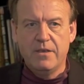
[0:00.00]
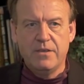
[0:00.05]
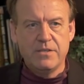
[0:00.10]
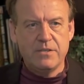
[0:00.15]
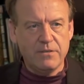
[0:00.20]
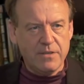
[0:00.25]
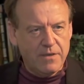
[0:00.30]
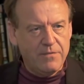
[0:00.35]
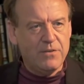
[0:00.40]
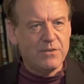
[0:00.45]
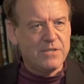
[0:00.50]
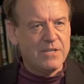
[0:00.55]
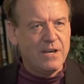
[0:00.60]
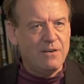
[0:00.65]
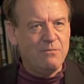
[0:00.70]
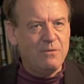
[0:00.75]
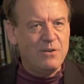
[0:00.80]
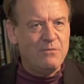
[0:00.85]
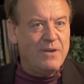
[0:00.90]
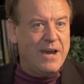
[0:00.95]
So give
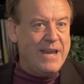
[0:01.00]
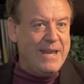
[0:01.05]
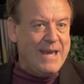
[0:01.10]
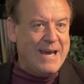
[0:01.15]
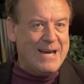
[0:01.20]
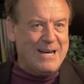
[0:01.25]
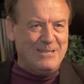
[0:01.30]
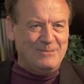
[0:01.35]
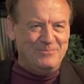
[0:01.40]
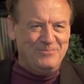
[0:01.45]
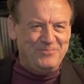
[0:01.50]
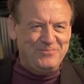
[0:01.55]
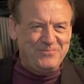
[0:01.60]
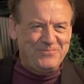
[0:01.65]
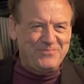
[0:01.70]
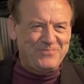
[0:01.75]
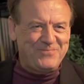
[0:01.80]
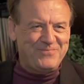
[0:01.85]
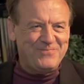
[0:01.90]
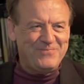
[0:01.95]
yourself one right now.
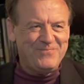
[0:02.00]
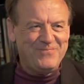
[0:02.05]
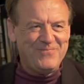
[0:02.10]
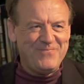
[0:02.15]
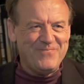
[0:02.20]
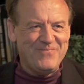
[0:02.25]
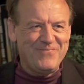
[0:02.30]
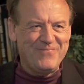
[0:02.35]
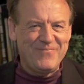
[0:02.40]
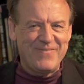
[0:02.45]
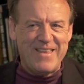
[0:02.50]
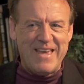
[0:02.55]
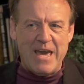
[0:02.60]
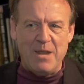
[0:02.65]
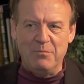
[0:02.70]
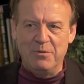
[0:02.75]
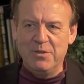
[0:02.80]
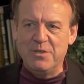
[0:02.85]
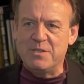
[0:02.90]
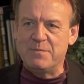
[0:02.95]

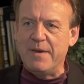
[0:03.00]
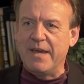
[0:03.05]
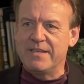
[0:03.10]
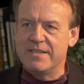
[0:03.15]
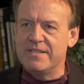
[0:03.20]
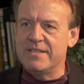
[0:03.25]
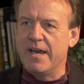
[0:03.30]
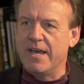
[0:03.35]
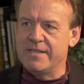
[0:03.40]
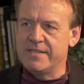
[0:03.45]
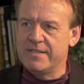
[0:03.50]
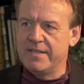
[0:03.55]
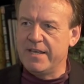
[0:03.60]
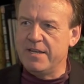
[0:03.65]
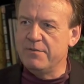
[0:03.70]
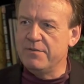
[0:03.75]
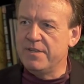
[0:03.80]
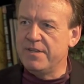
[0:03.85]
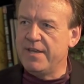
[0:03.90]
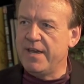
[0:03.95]
And we'll do some exercises
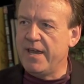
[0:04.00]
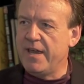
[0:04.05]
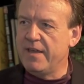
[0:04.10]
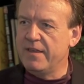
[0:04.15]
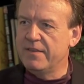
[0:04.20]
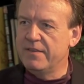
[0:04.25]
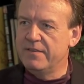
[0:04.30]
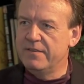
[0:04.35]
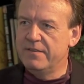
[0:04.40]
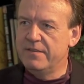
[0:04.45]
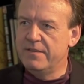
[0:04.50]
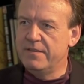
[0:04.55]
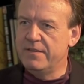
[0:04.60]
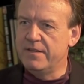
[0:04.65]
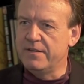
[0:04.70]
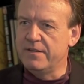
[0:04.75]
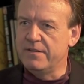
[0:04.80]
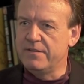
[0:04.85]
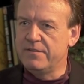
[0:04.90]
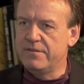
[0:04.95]
later in the day
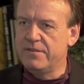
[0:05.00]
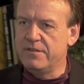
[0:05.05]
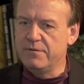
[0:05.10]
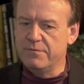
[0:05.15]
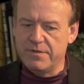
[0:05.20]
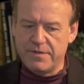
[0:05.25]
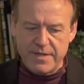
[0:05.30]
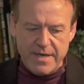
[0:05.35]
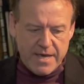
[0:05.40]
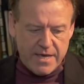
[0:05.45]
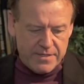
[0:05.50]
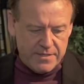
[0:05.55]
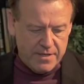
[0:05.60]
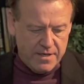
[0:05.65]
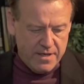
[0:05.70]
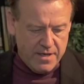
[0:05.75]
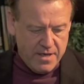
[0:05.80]
that are to do with that.